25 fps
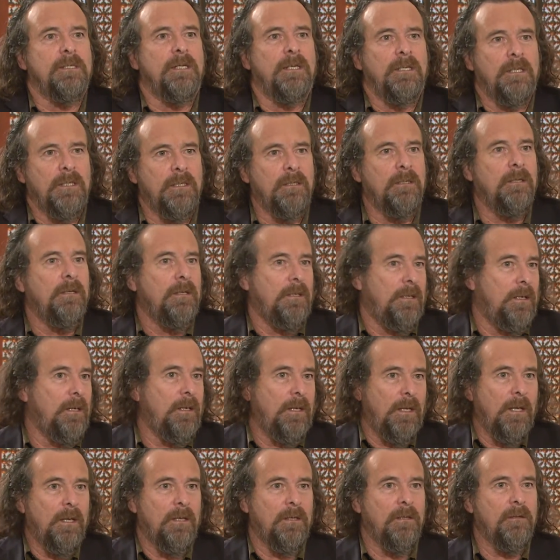
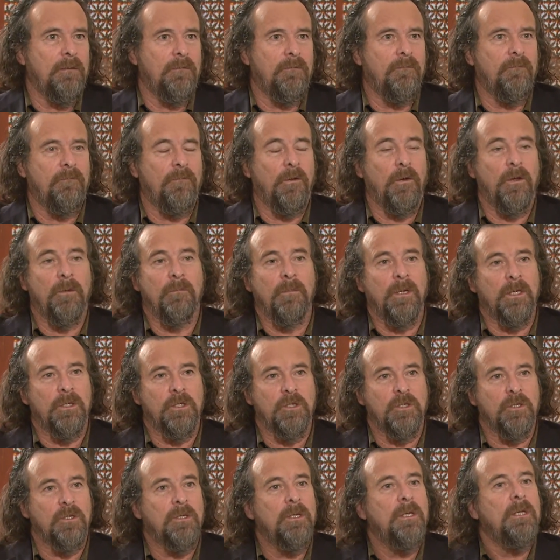and very
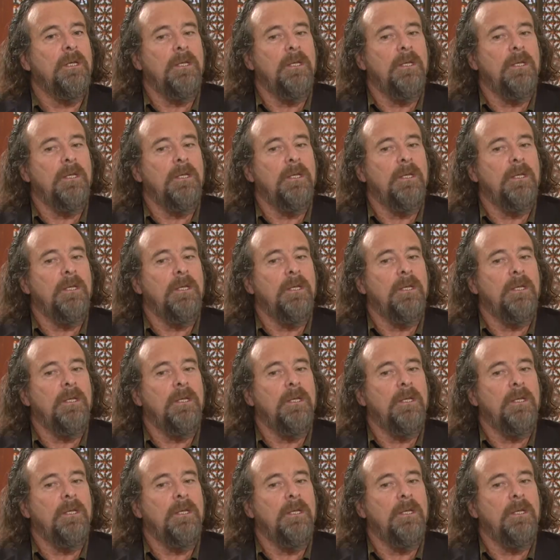much